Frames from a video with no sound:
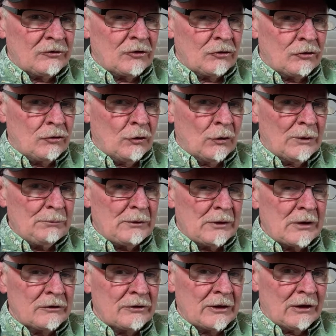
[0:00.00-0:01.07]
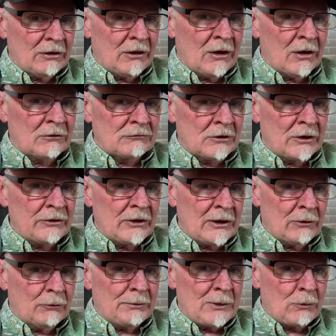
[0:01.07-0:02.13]
do it, because in the long run,
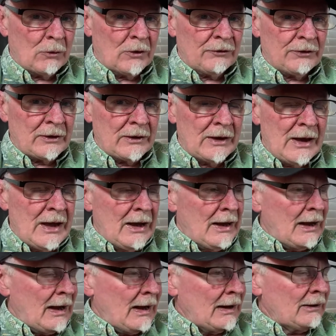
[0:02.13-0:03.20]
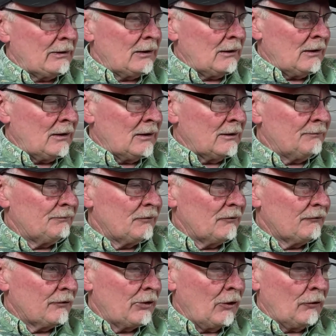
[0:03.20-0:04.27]
it'll be worth it. And
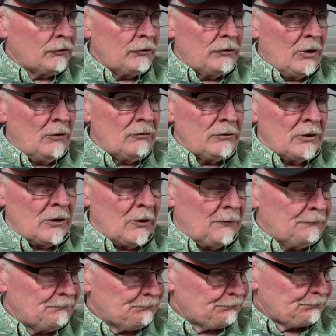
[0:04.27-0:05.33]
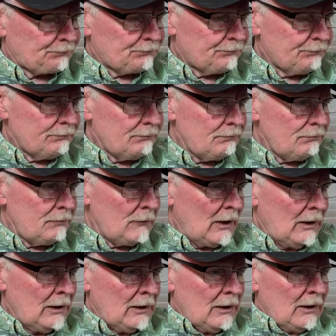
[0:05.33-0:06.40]
for those who don't know,
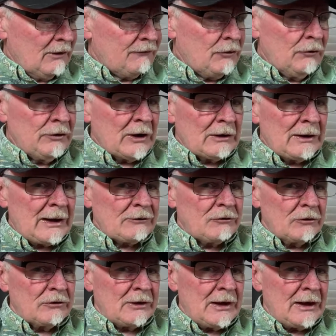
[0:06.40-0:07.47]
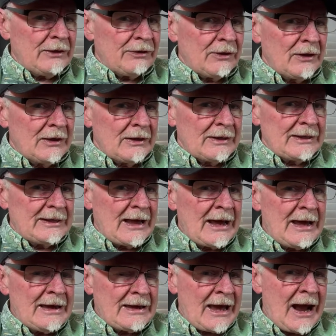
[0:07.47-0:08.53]
if you neglect your teeth,
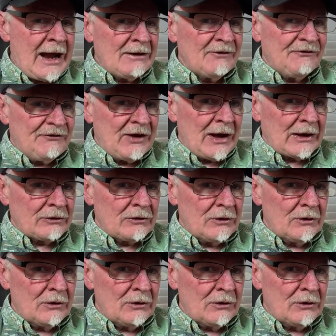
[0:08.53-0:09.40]
they can affect